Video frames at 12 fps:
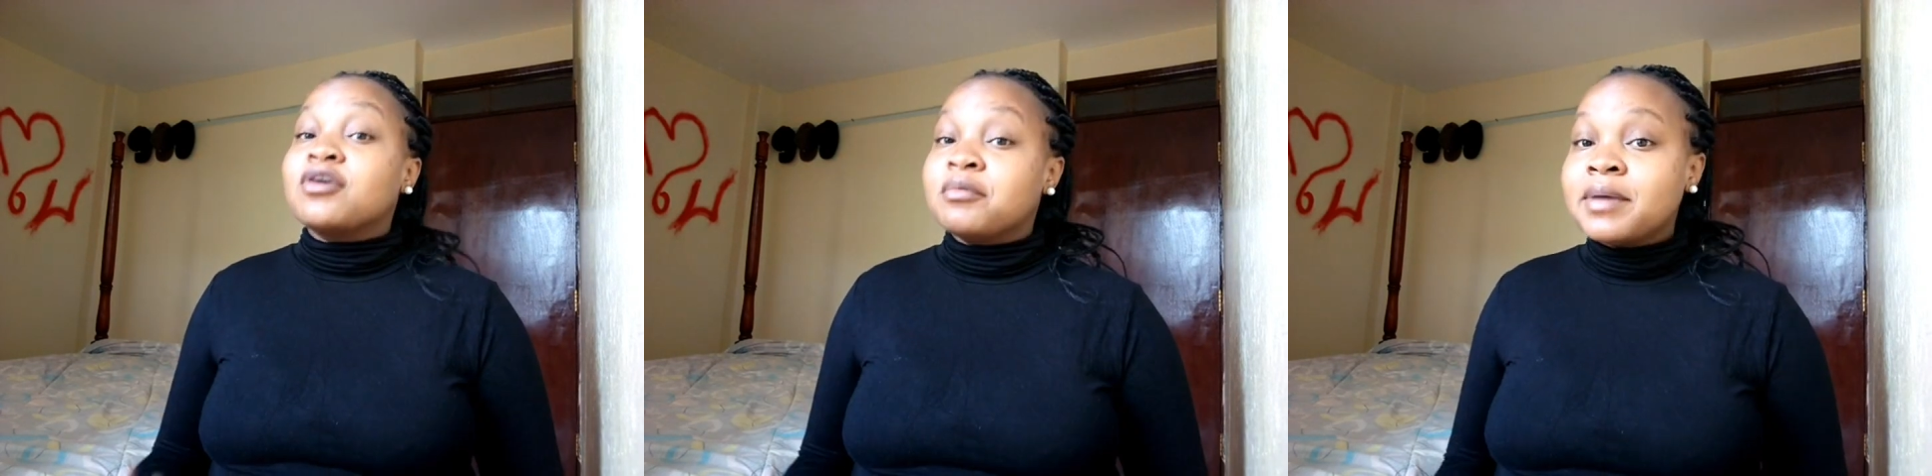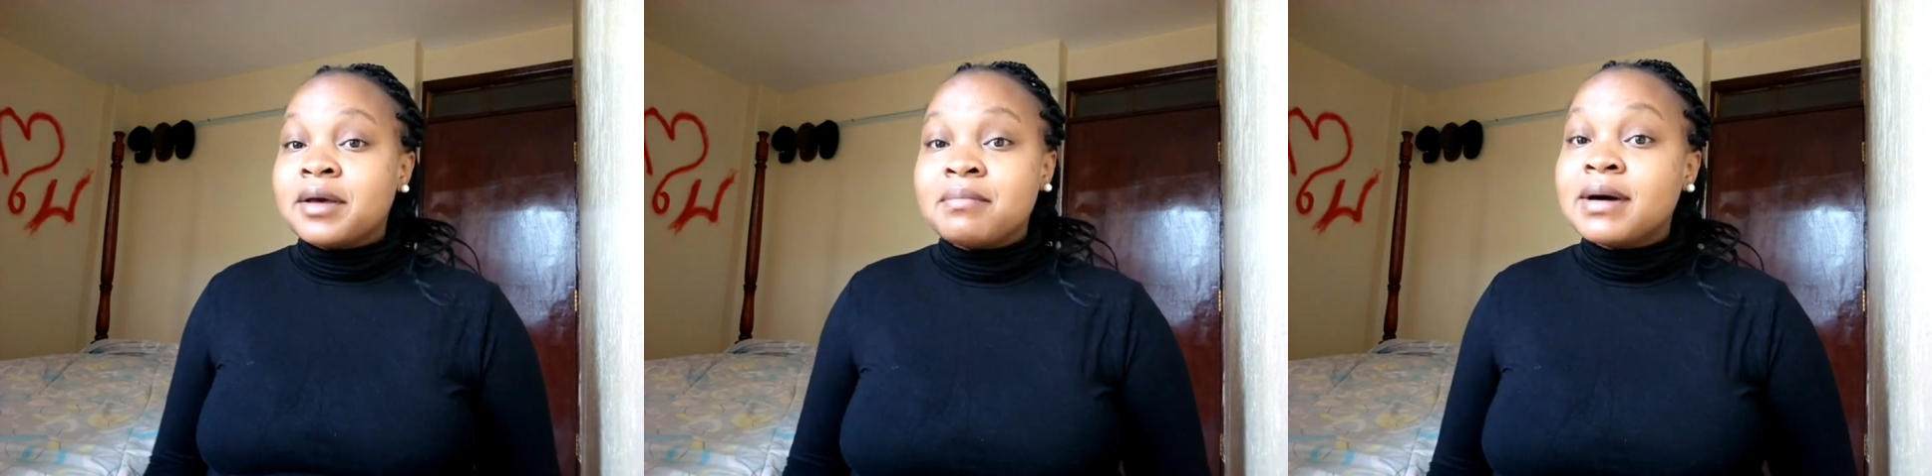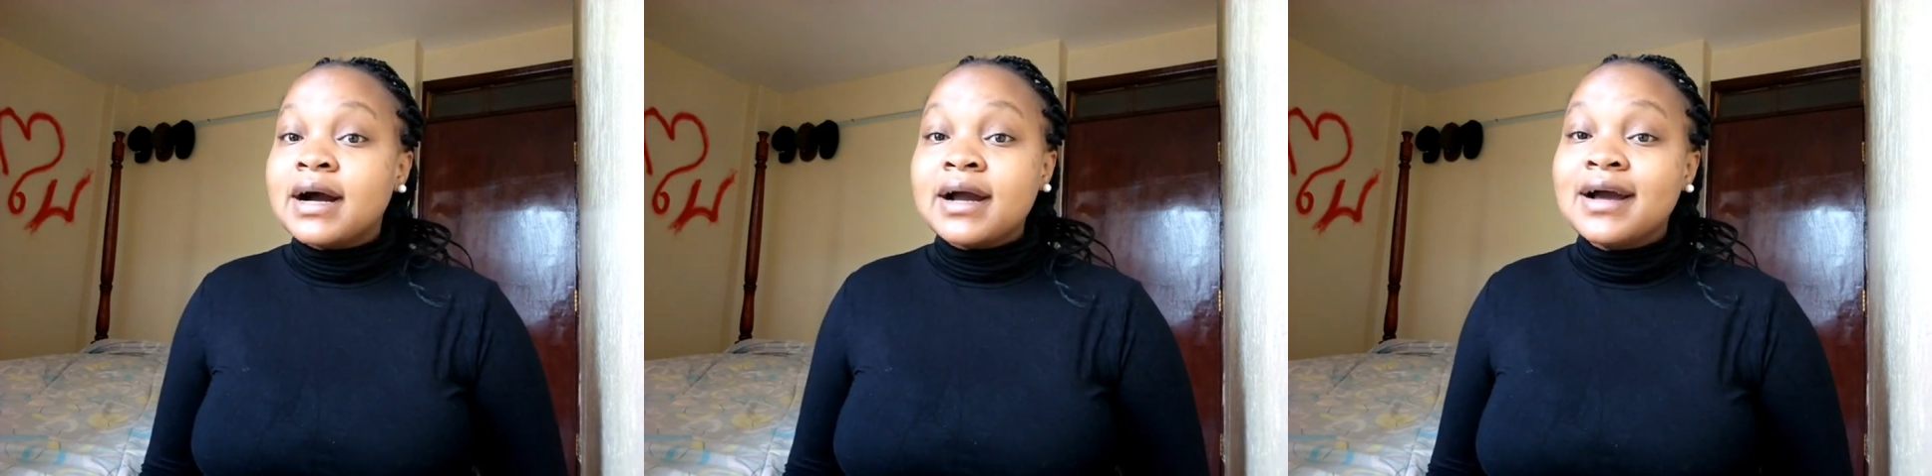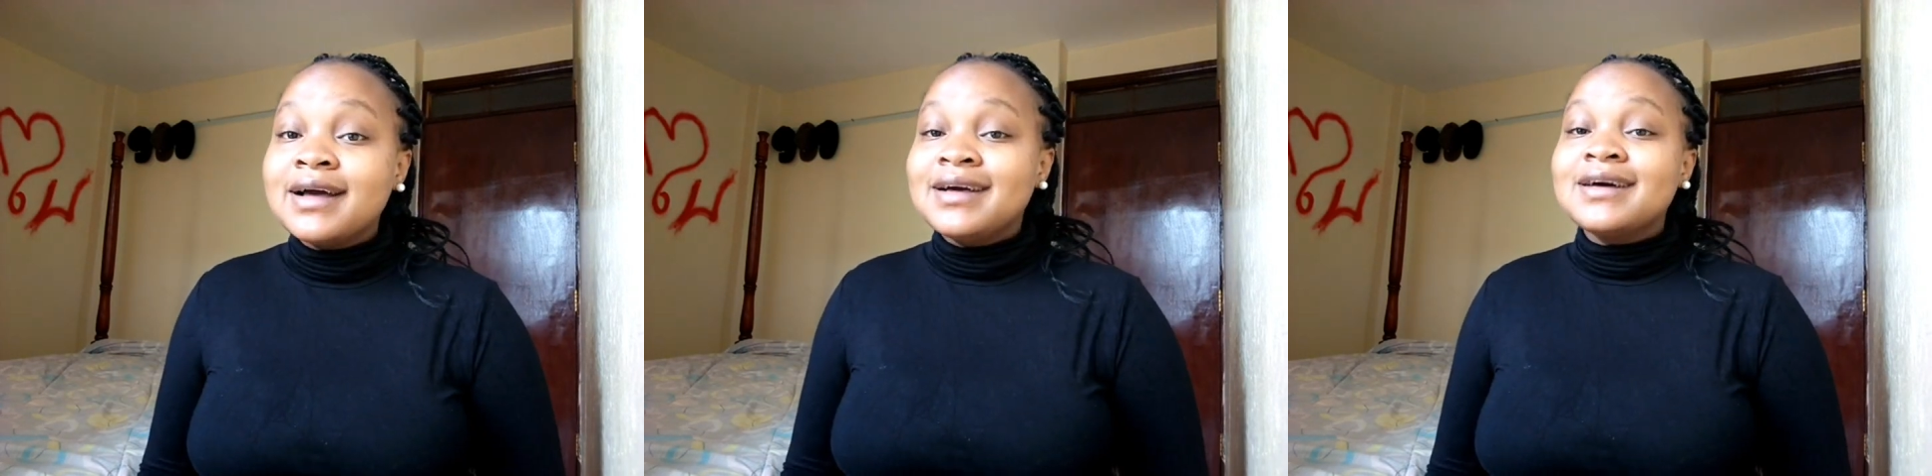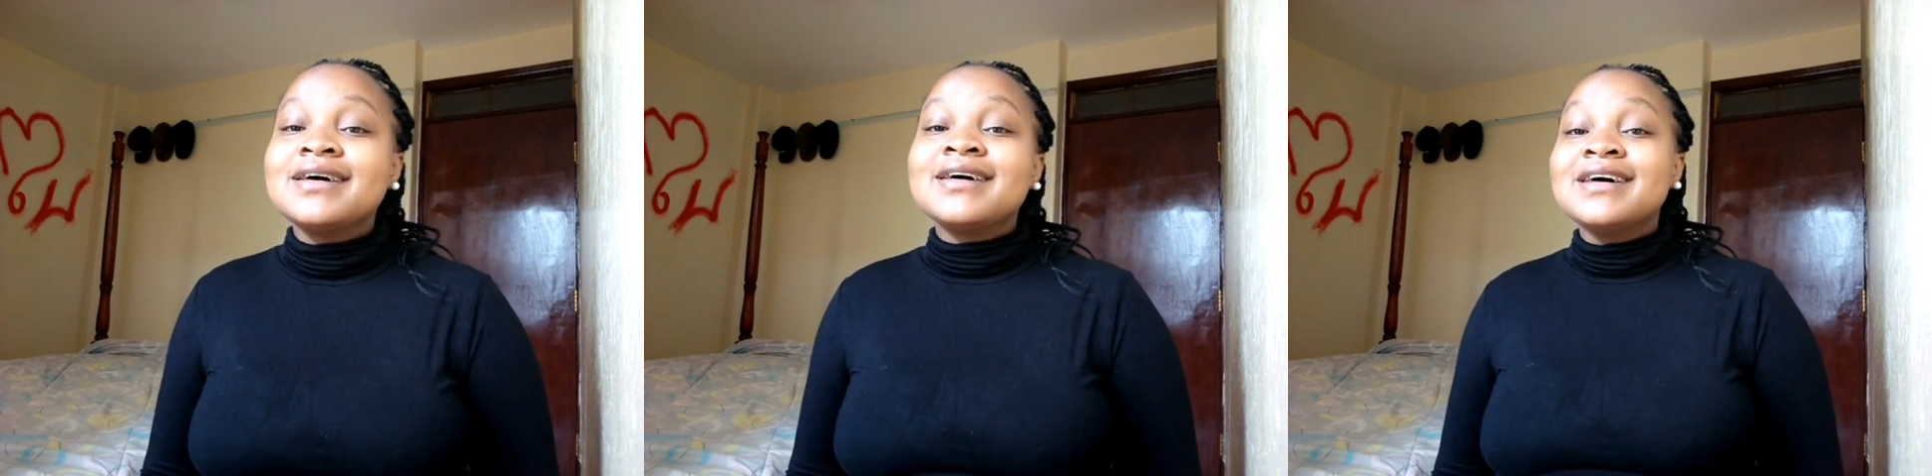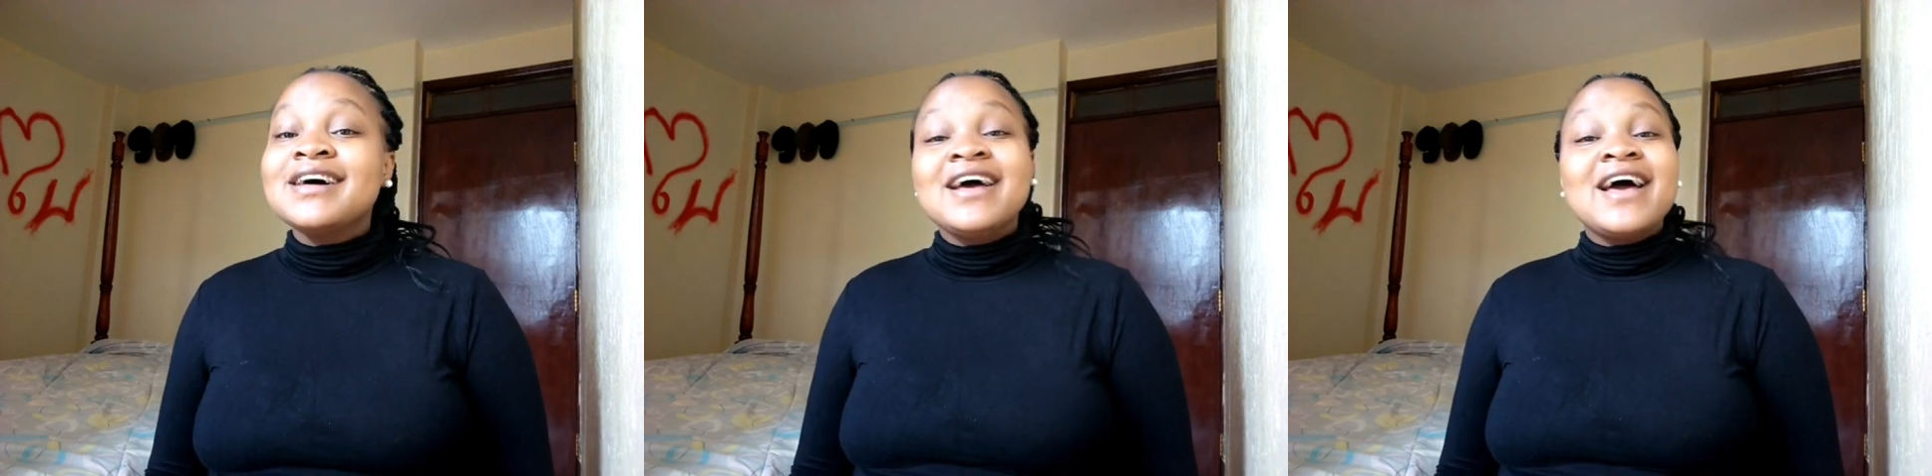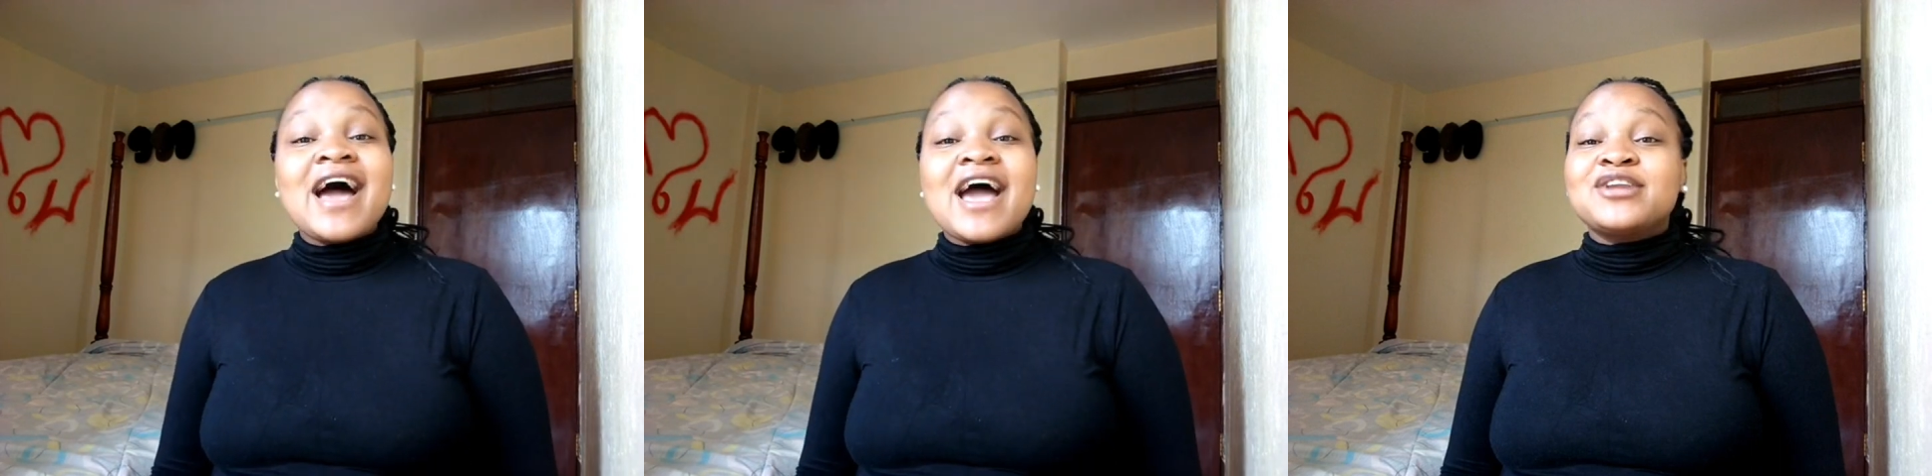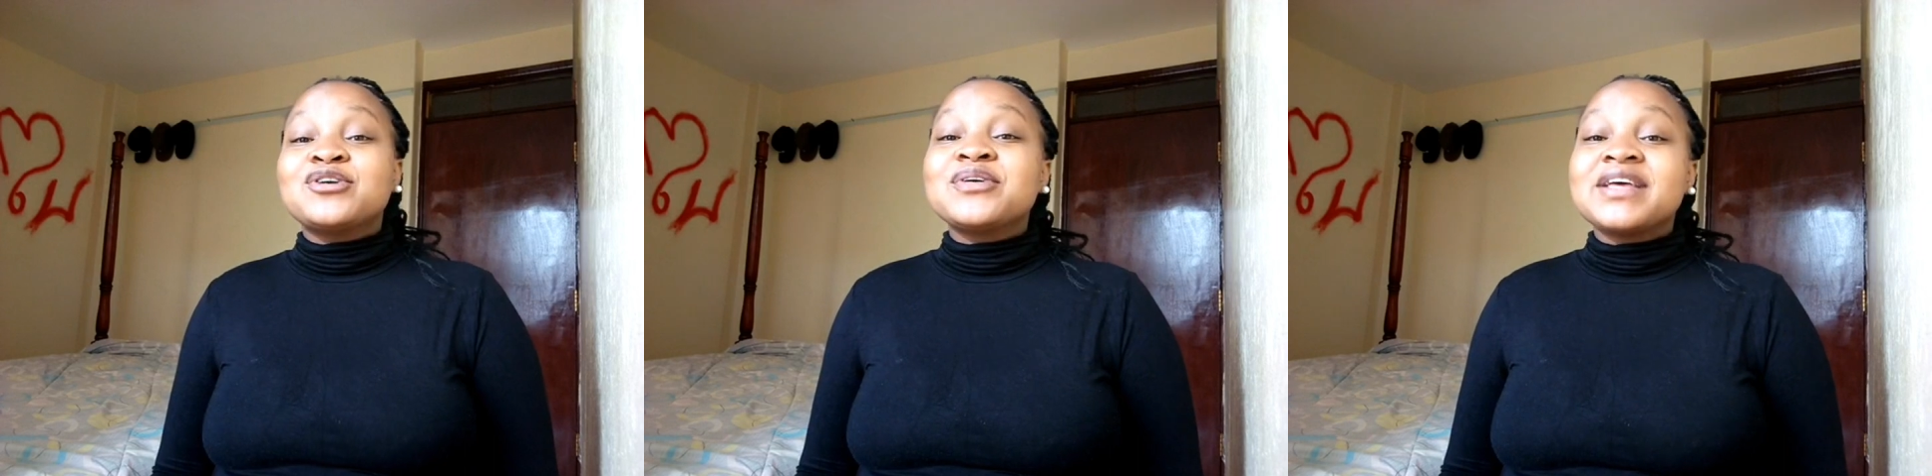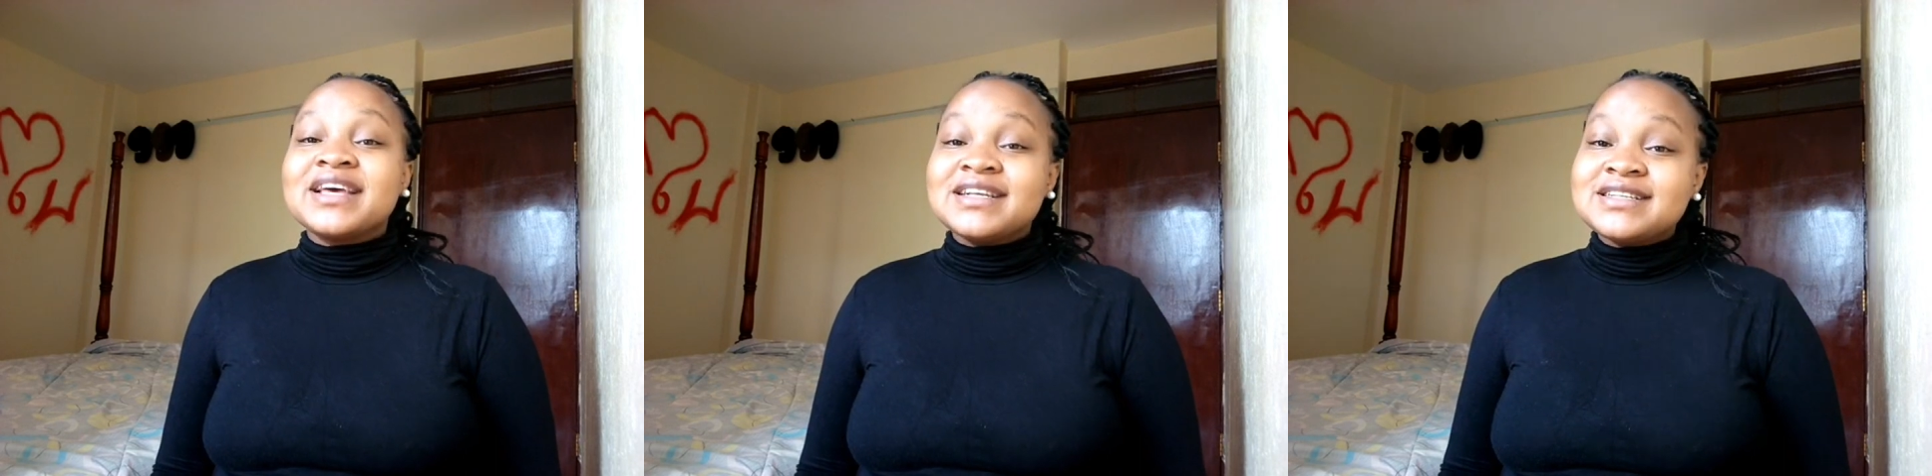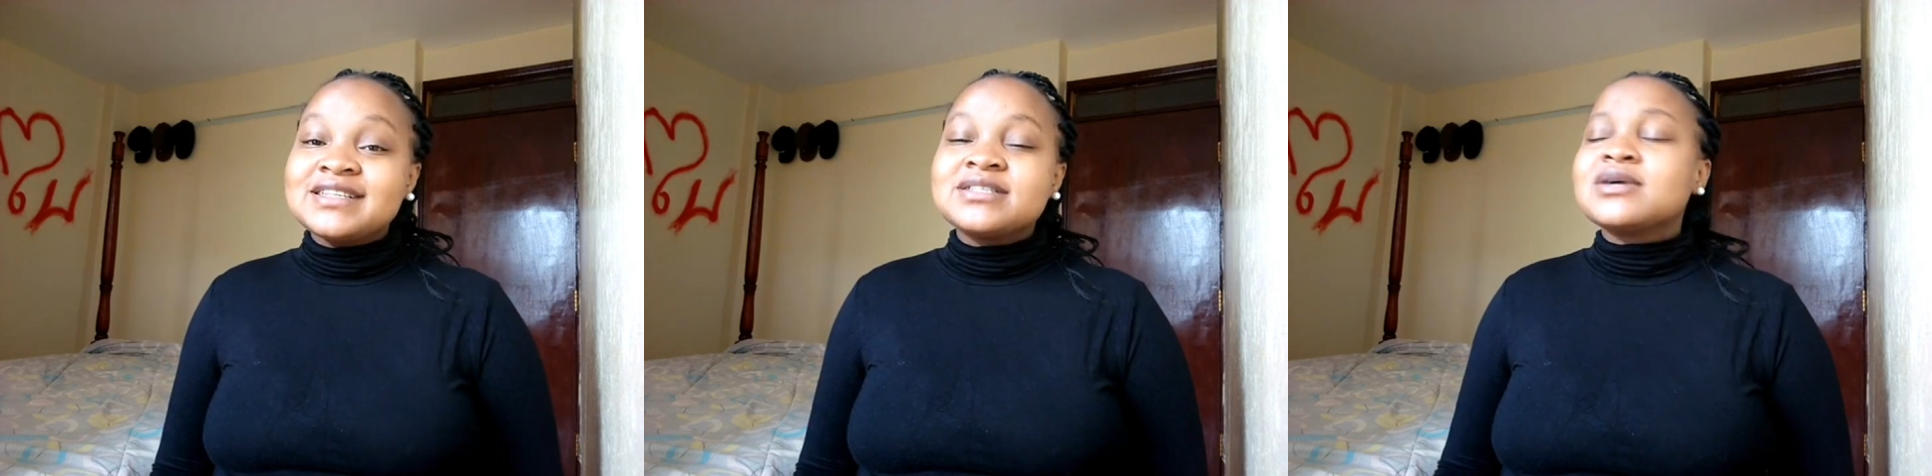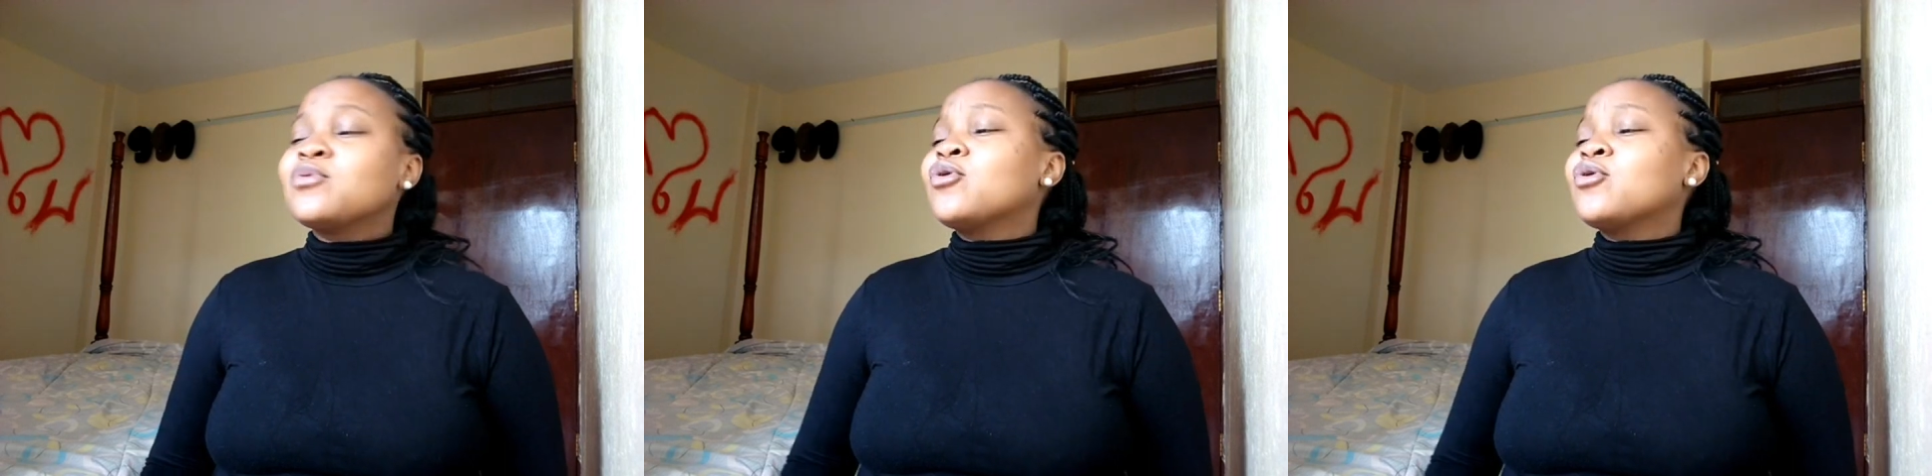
on my back. I don't get it.